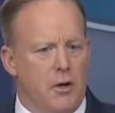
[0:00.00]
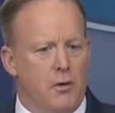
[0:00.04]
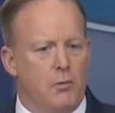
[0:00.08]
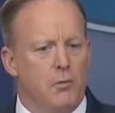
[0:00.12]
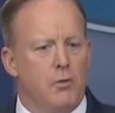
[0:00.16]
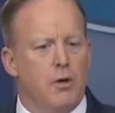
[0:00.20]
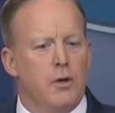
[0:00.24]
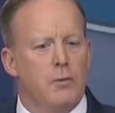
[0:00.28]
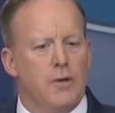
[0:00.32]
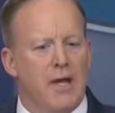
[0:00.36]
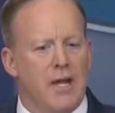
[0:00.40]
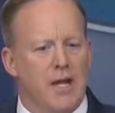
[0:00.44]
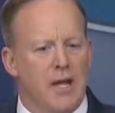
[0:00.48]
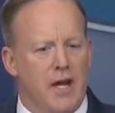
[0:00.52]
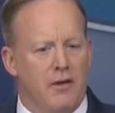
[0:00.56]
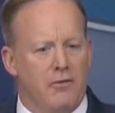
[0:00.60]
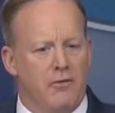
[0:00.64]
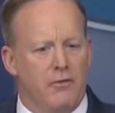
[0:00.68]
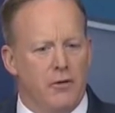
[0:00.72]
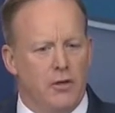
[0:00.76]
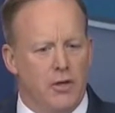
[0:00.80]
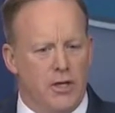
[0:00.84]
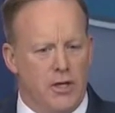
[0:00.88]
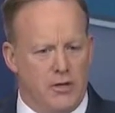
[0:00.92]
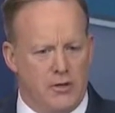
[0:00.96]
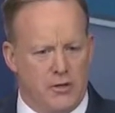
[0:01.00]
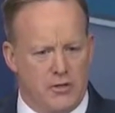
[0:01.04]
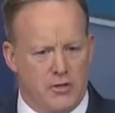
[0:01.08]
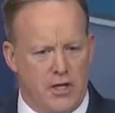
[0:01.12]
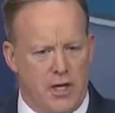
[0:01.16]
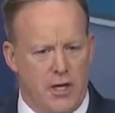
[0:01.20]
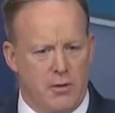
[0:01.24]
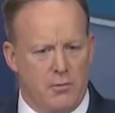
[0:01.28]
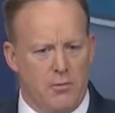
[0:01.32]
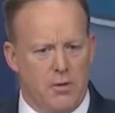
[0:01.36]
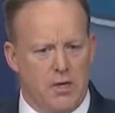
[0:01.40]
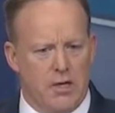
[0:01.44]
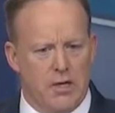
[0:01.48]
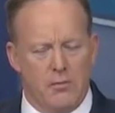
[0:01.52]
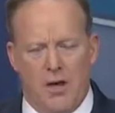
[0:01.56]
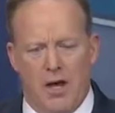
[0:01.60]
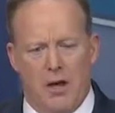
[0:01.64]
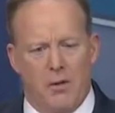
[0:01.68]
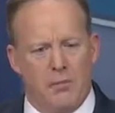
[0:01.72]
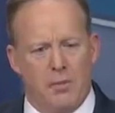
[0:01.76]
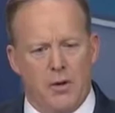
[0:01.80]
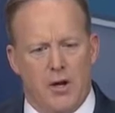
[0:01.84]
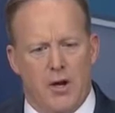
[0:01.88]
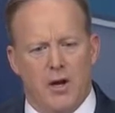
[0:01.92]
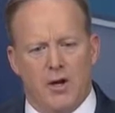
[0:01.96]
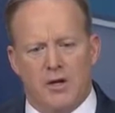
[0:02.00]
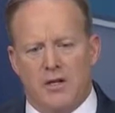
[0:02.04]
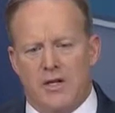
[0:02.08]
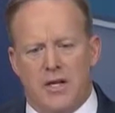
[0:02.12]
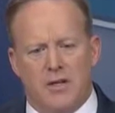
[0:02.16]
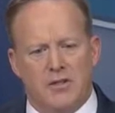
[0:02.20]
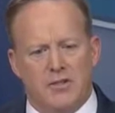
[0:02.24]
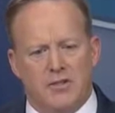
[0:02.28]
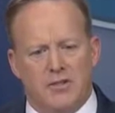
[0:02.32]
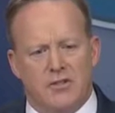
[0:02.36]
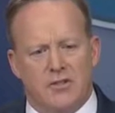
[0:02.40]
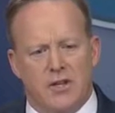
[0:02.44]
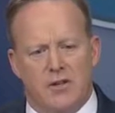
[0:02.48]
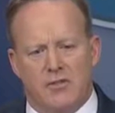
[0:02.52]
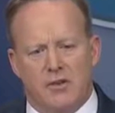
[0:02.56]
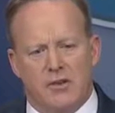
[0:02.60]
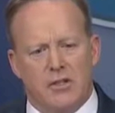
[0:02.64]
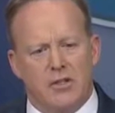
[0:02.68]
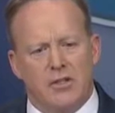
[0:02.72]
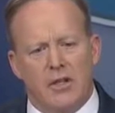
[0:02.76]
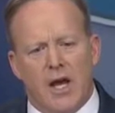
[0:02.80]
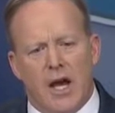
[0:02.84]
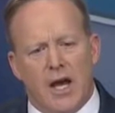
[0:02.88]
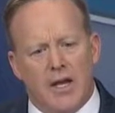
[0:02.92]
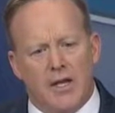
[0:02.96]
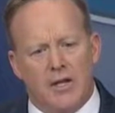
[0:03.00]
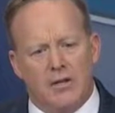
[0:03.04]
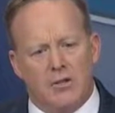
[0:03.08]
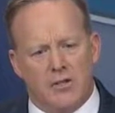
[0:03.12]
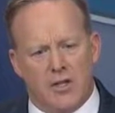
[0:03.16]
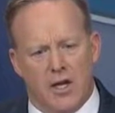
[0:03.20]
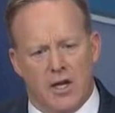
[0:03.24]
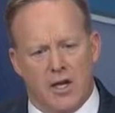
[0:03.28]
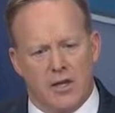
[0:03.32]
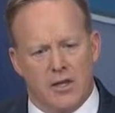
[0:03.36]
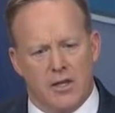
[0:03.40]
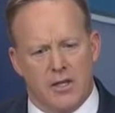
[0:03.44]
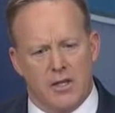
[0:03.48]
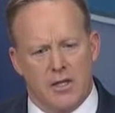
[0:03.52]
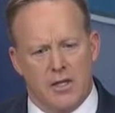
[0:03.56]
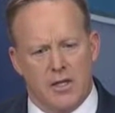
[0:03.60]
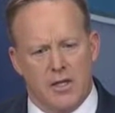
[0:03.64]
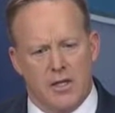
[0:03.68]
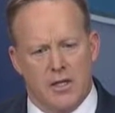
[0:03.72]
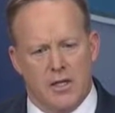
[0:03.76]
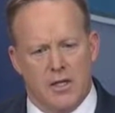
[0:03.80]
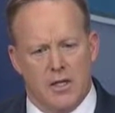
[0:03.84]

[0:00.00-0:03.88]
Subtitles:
we may not fully understand when we come out, but our intention is never to lie to you, Jonathan.